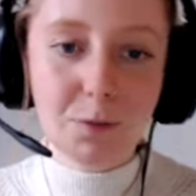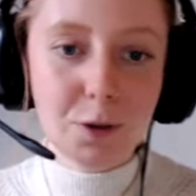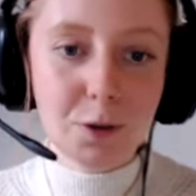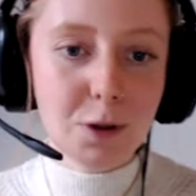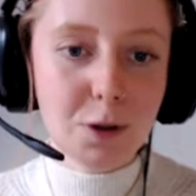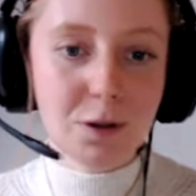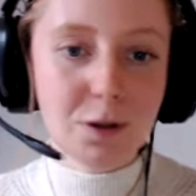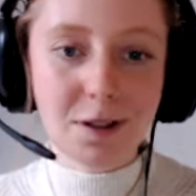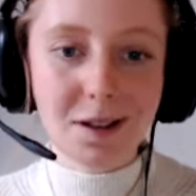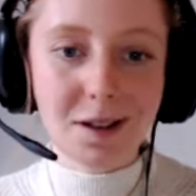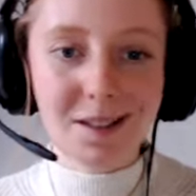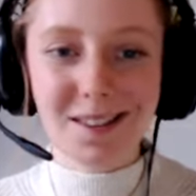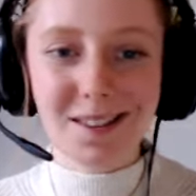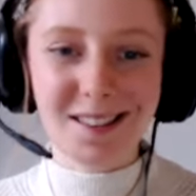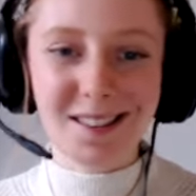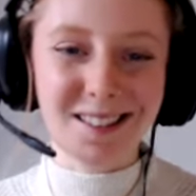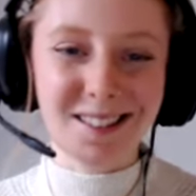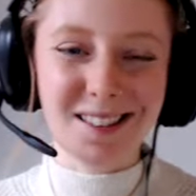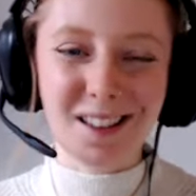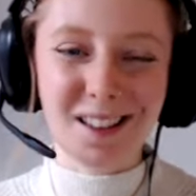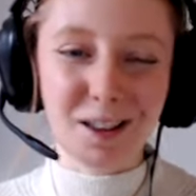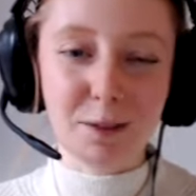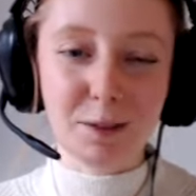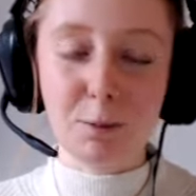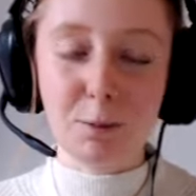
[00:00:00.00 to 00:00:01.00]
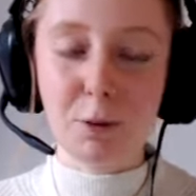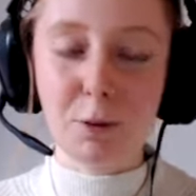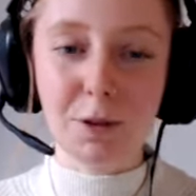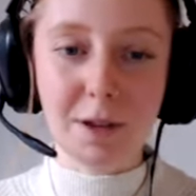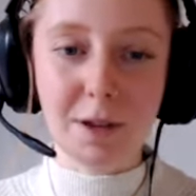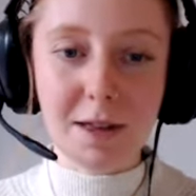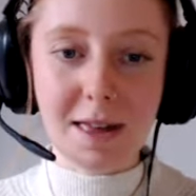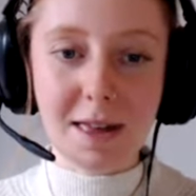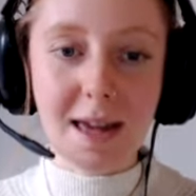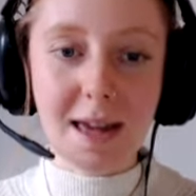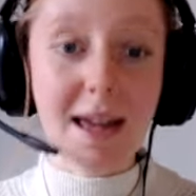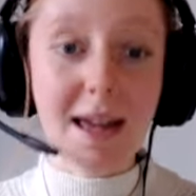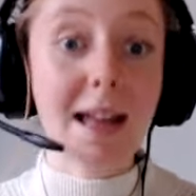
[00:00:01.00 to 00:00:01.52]
Usually it doesn't last more than
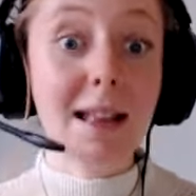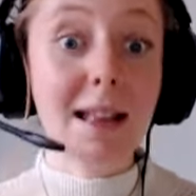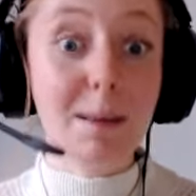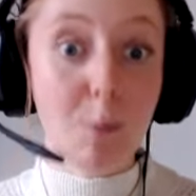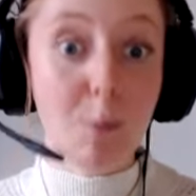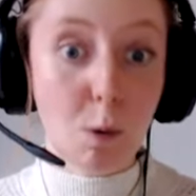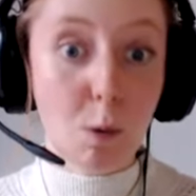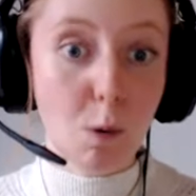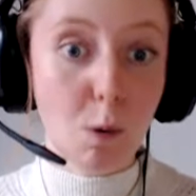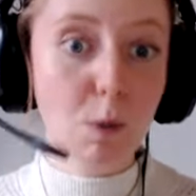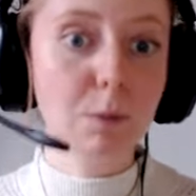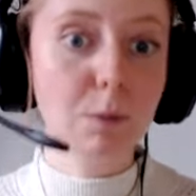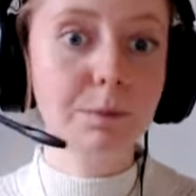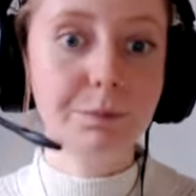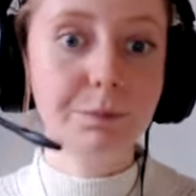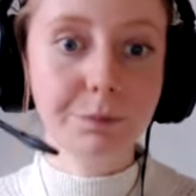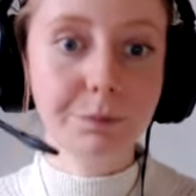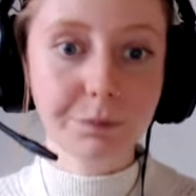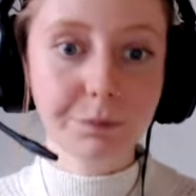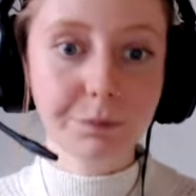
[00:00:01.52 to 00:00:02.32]
a day anymore.